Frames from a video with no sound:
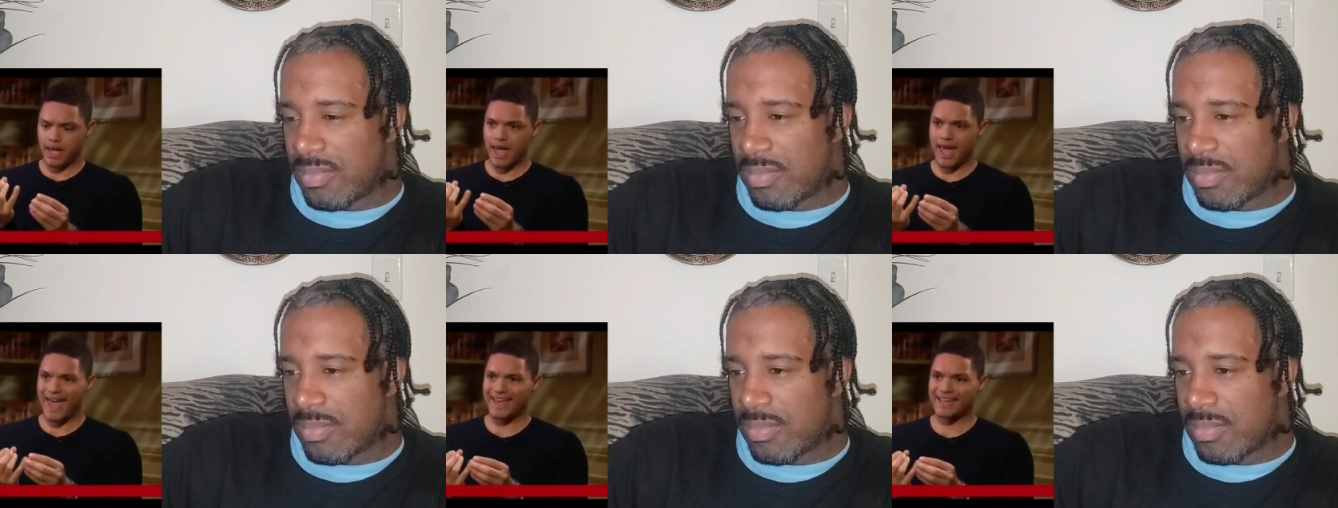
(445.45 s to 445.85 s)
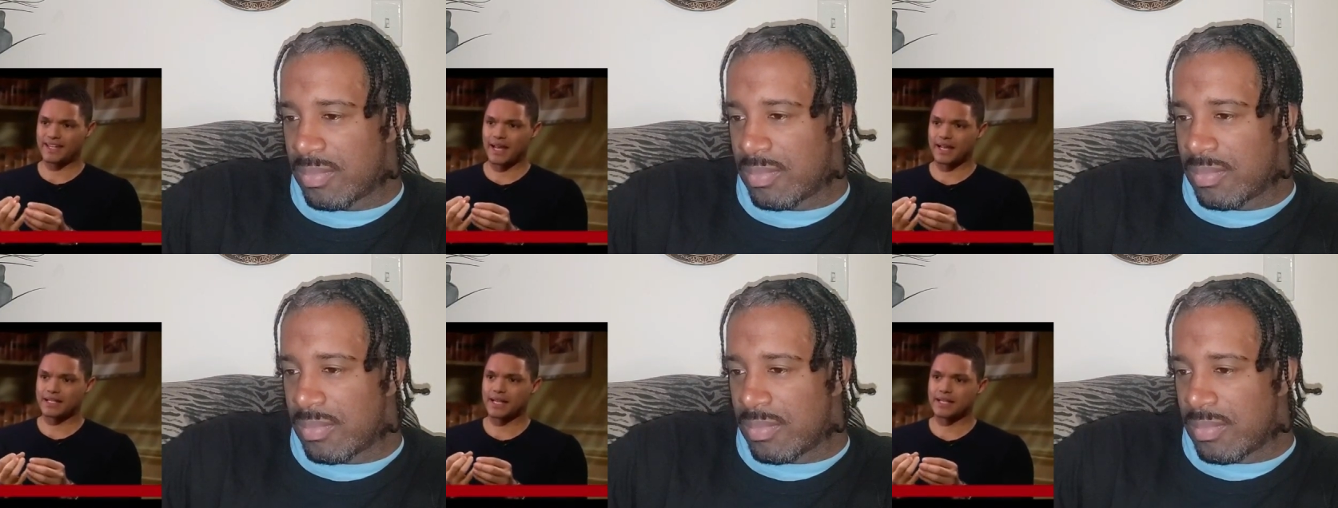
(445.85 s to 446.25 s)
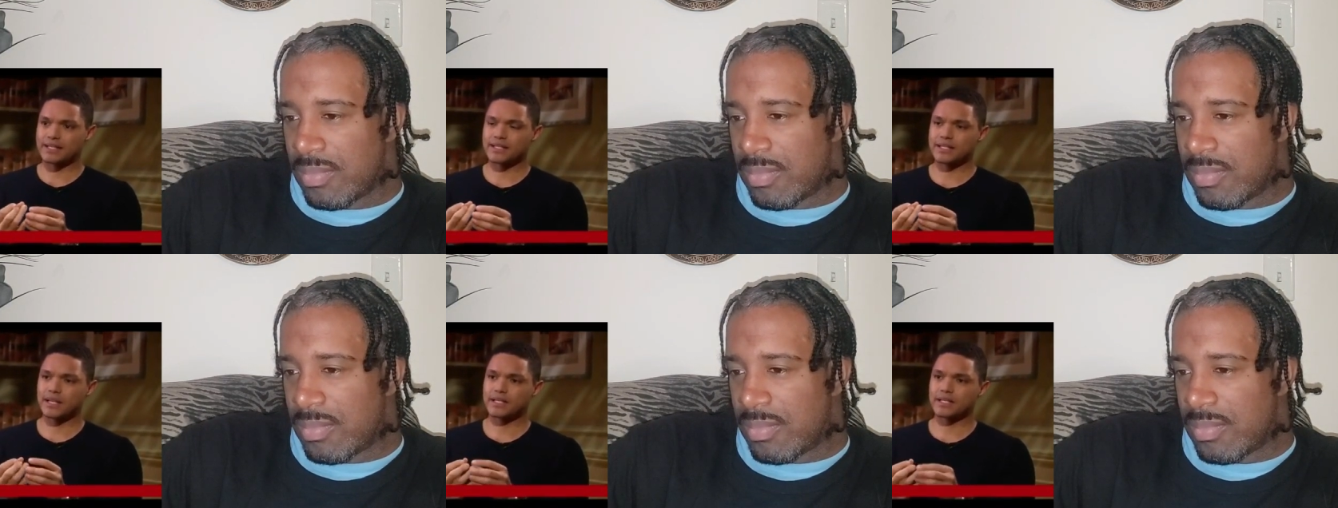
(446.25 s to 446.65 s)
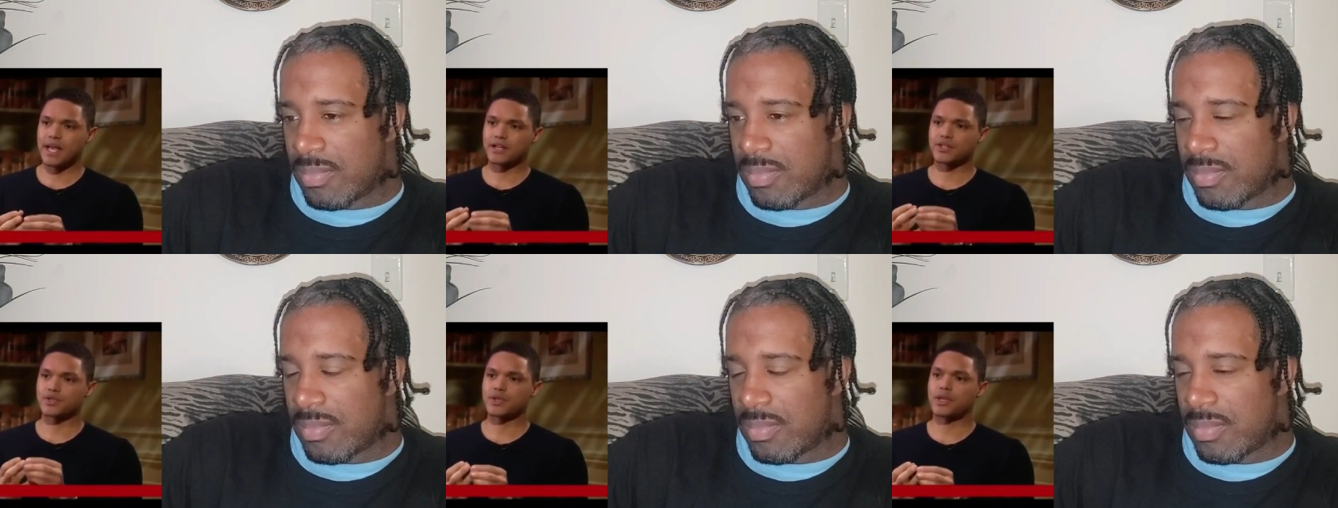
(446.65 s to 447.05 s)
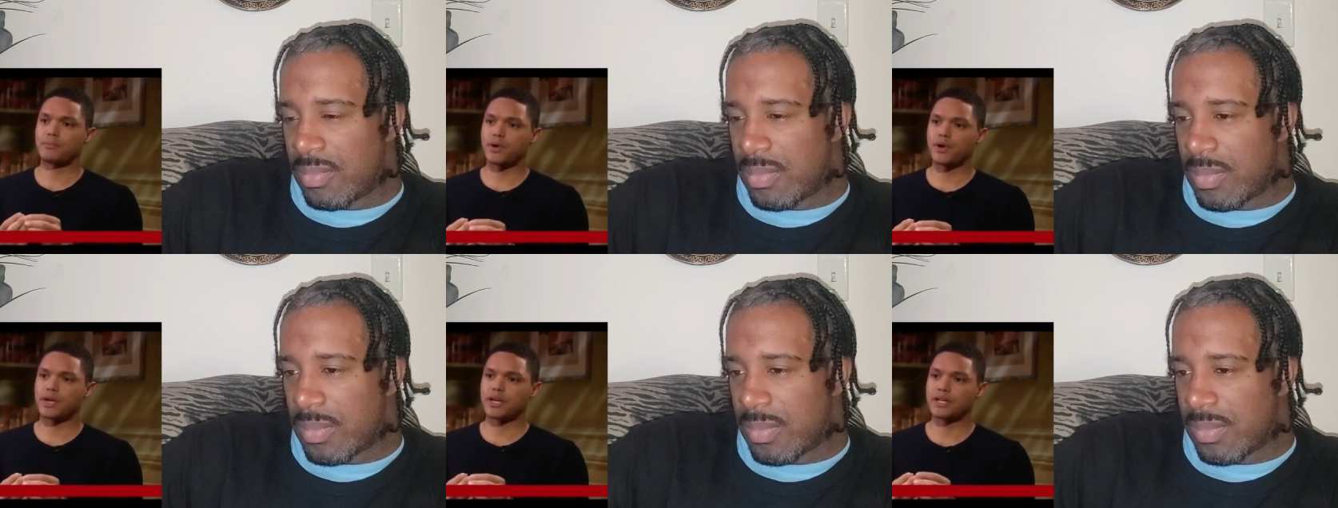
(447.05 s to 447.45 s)
Speaker 1: had an identity attached to the
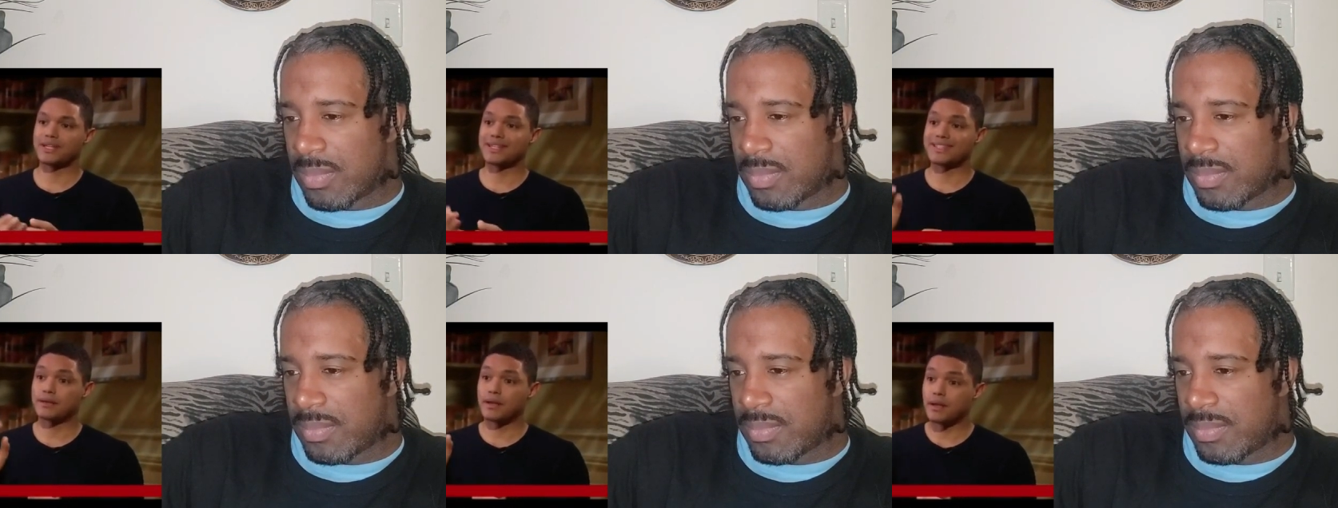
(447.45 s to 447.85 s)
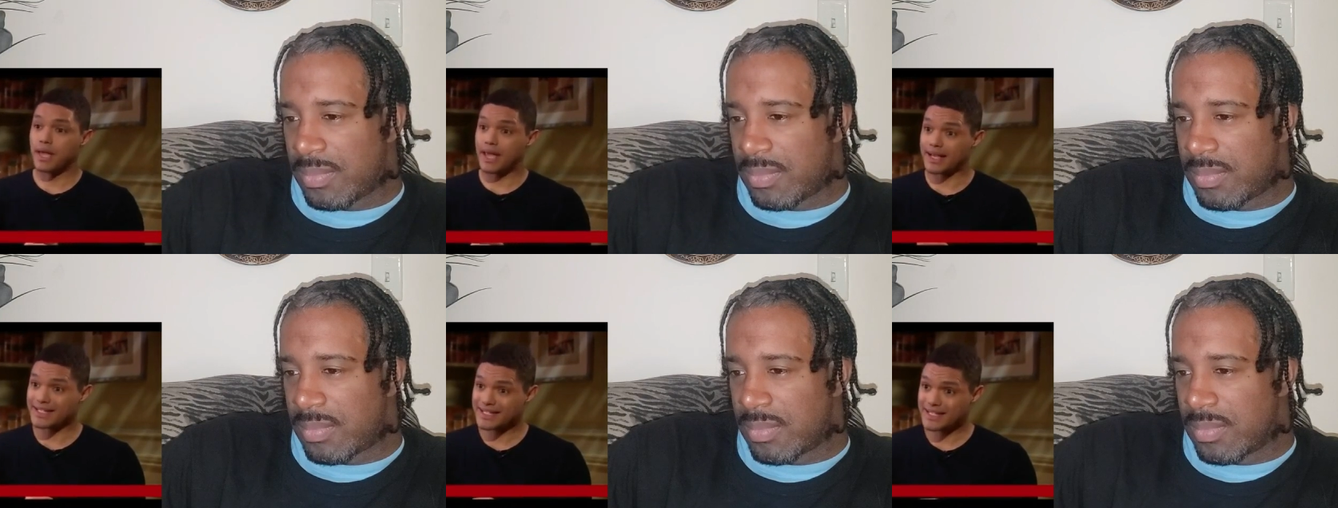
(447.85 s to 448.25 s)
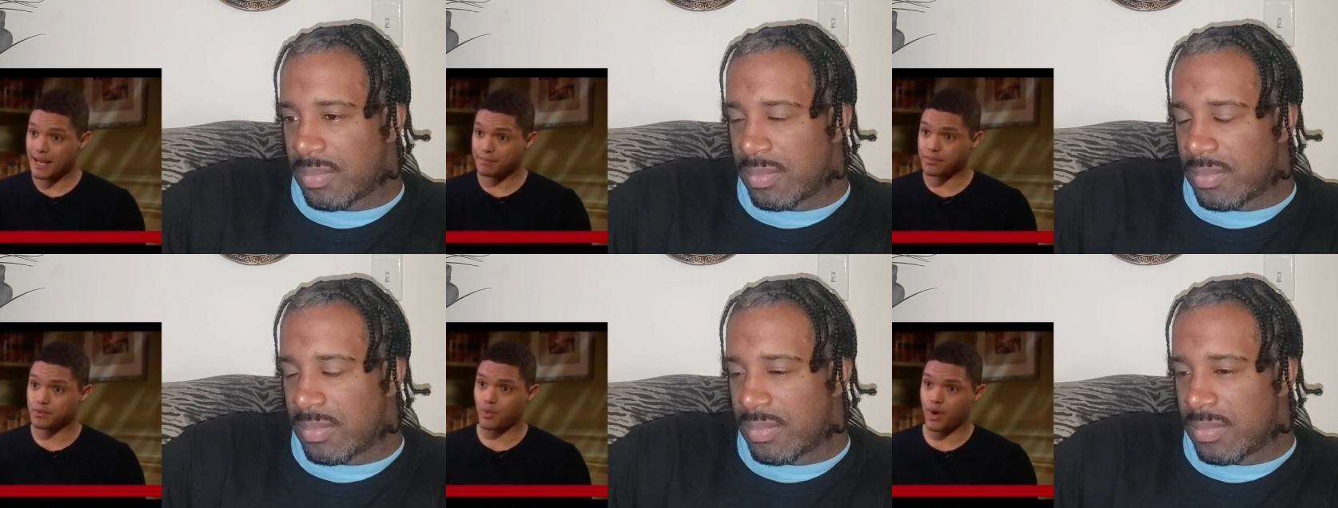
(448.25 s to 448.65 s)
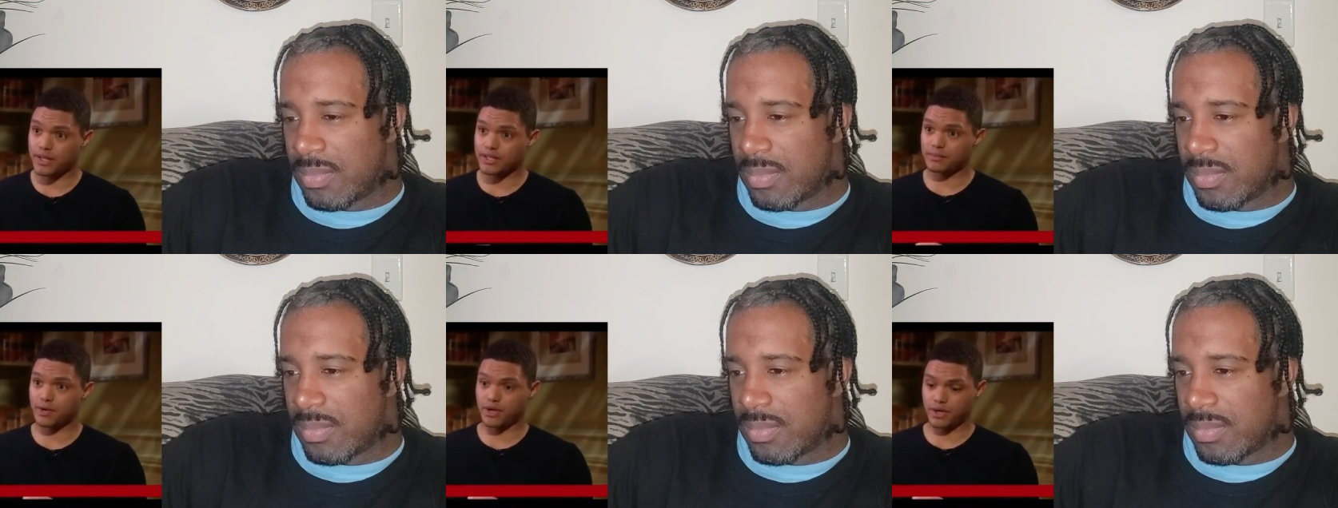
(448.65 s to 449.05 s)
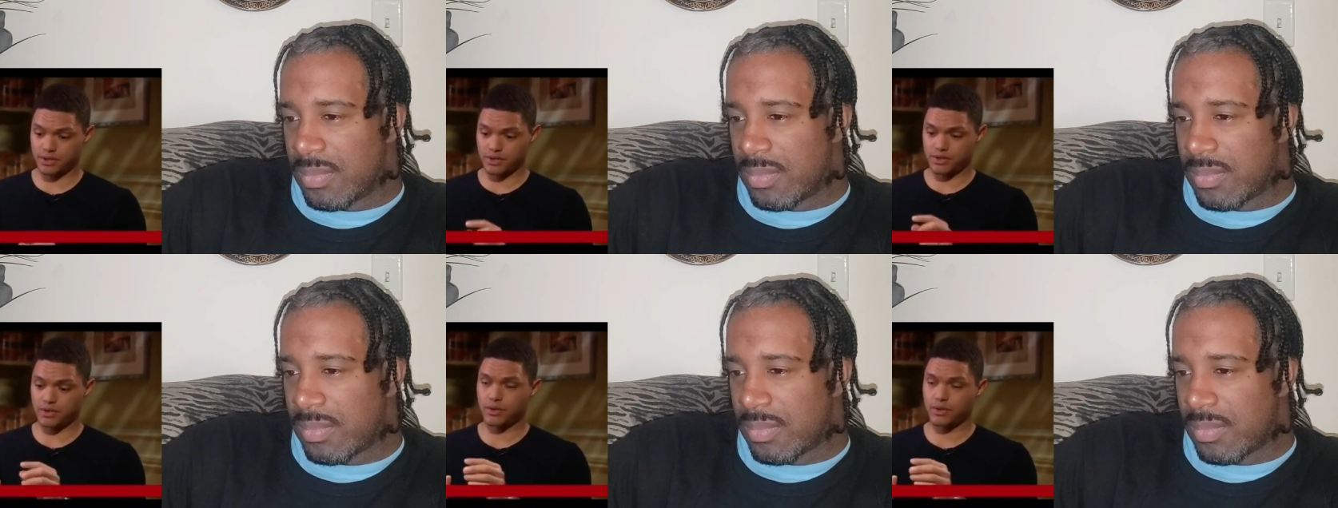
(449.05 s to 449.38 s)
Americanness except white Americans.